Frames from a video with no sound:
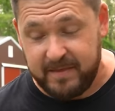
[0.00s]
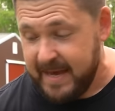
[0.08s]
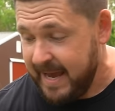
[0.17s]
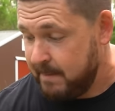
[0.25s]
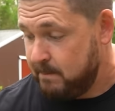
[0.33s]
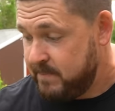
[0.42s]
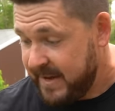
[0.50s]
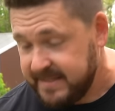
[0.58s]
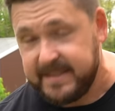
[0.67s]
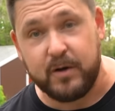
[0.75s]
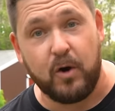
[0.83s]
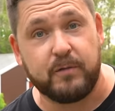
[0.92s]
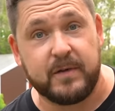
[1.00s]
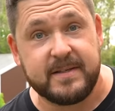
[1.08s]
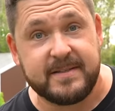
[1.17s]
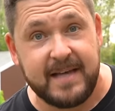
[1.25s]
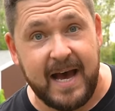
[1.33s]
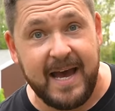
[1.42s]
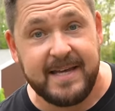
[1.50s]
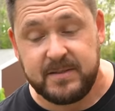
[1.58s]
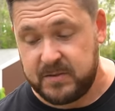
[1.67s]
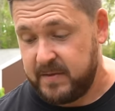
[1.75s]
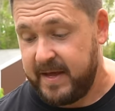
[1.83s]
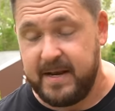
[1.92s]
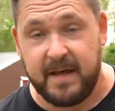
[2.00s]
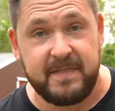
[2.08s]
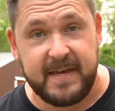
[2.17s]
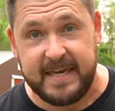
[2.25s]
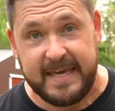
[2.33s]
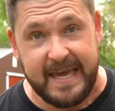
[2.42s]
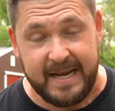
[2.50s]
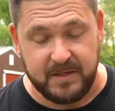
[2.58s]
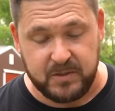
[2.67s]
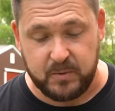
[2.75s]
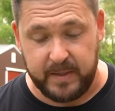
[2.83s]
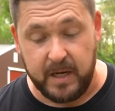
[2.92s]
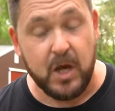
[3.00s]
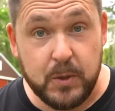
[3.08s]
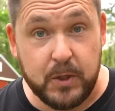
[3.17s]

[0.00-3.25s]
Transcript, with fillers: and bend it over the sides so that nothing can get into it.